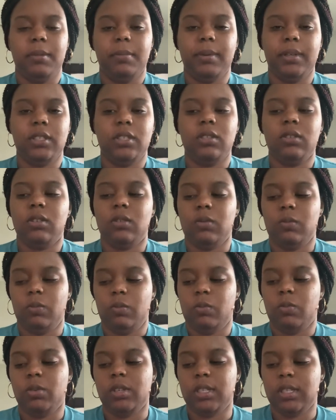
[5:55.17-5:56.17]
but
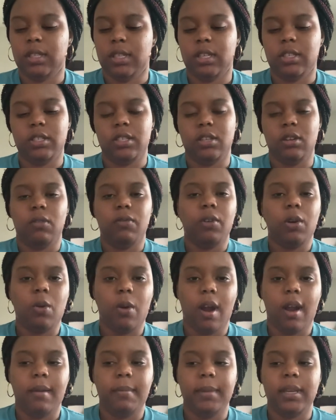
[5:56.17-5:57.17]
there's still
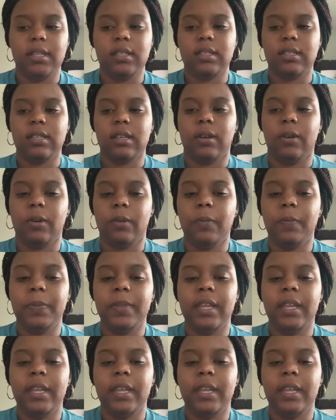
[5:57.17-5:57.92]
requirements. So,